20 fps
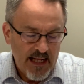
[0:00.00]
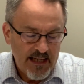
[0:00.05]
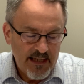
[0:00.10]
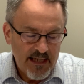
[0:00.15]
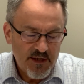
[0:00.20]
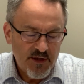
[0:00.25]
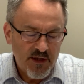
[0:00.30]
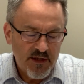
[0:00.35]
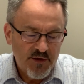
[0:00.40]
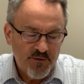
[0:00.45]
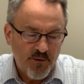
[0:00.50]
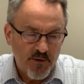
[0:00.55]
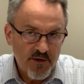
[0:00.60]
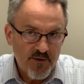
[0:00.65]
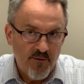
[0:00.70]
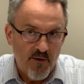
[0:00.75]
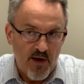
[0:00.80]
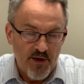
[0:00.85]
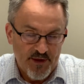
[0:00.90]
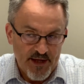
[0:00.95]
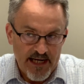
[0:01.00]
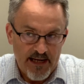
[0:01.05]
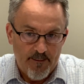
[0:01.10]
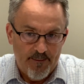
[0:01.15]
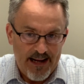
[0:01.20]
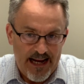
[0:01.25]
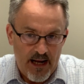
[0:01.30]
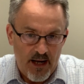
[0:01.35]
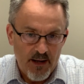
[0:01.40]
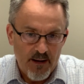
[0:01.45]
Let's first of all think
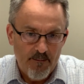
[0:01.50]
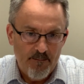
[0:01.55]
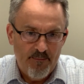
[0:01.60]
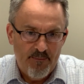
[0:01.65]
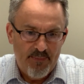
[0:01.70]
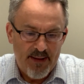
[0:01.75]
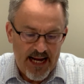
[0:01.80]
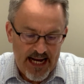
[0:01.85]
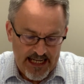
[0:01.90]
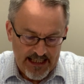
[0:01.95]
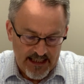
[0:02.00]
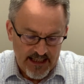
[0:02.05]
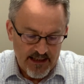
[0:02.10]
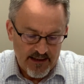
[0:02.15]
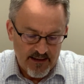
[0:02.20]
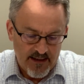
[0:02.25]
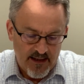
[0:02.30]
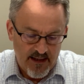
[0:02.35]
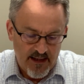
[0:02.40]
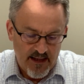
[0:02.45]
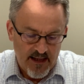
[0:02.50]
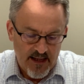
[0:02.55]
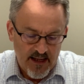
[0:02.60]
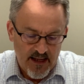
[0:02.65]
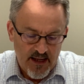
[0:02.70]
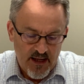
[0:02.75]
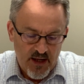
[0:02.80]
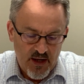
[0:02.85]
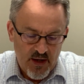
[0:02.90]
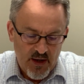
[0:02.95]
about Pilate.
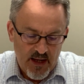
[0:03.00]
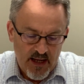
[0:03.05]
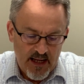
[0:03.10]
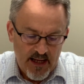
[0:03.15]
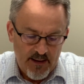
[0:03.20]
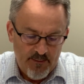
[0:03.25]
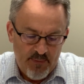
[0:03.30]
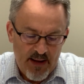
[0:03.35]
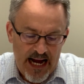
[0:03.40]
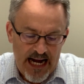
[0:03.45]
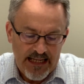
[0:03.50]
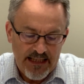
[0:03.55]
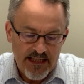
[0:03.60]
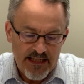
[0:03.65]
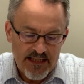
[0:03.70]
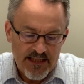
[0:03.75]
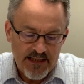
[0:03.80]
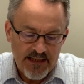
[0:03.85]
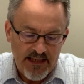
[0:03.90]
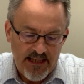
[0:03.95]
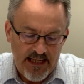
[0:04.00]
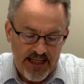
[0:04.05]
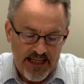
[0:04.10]
Pilate